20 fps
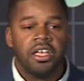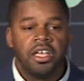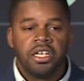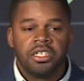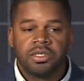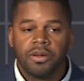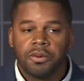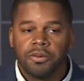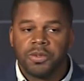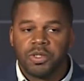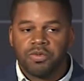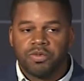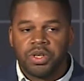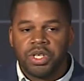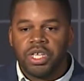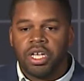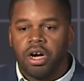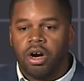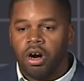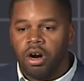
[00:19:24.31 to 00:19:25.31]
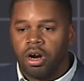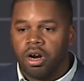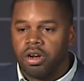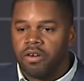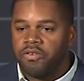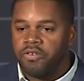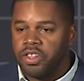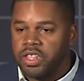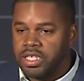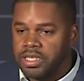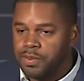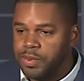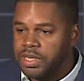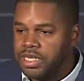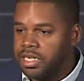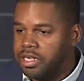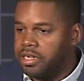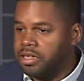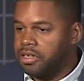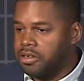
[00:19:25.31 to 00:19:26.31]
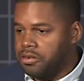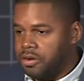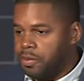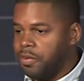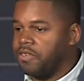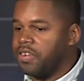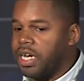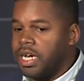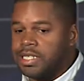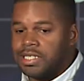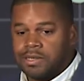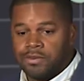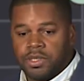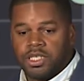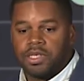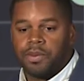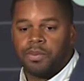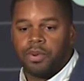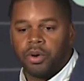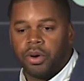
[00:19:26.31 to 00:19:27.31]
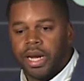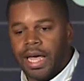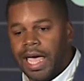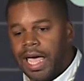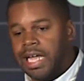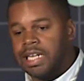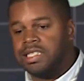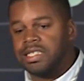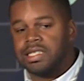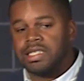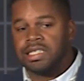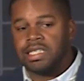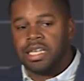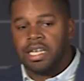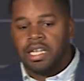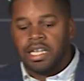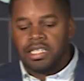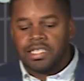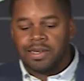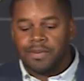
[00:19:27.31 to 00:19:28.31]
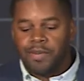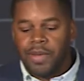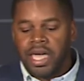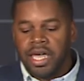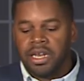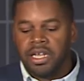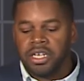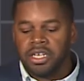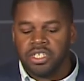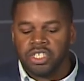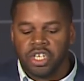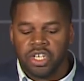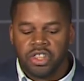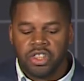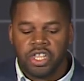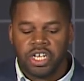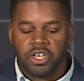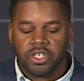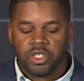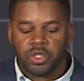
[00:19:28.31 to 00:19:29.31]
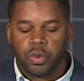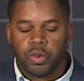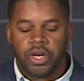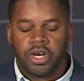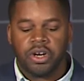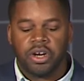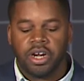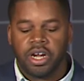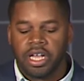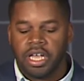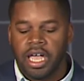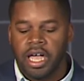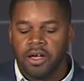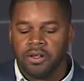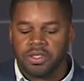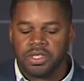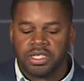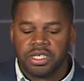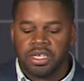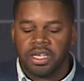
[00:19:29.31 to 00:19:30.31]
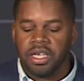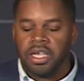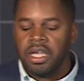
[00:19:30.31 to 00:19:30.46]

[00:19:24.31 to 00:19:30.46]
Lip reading: So it was really hard for this particular group of customer support agents to manage their Twitter accounts.